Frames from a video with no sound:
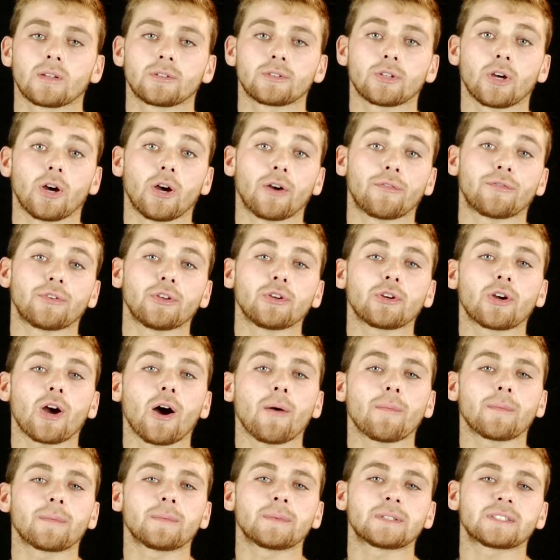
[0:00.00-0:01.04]
So a few
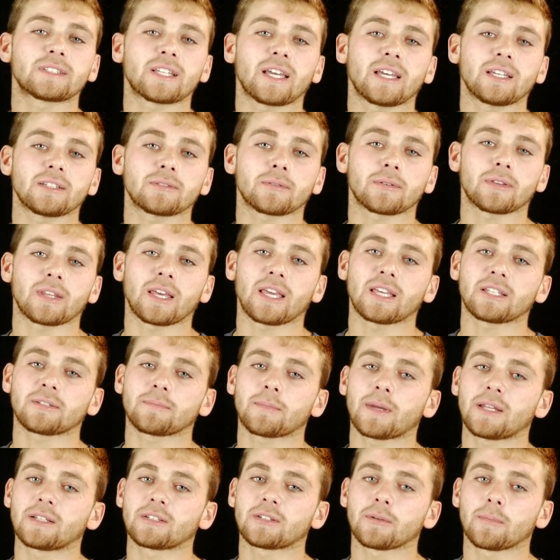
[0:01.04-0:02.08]
common mistakes with the
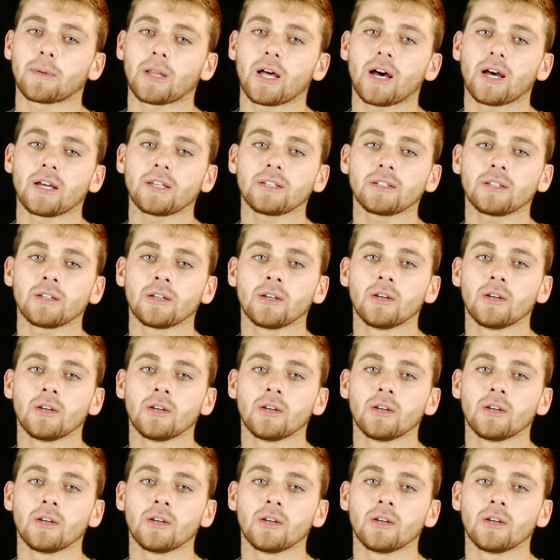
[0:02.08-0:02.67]
S-bend to blind.